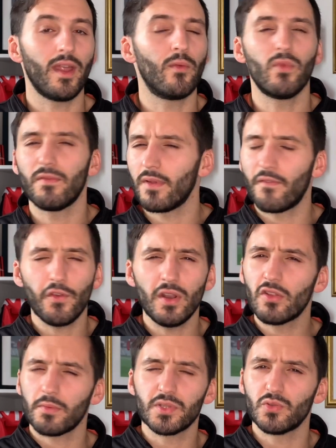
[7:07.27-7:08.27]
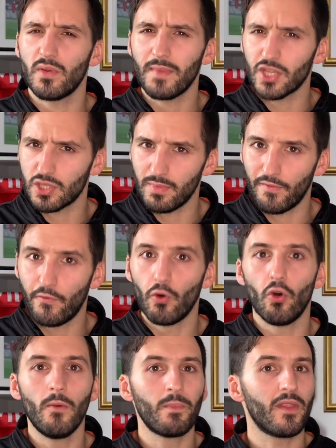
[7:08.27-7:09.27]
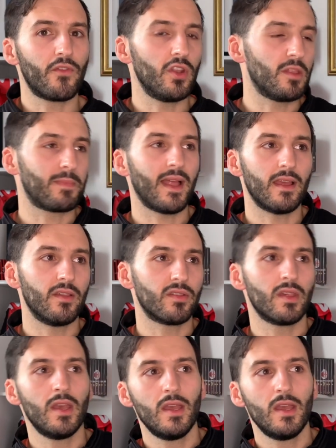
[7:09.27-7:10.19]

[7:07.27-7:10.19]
And a few of these options we mentioned before, a few of these players.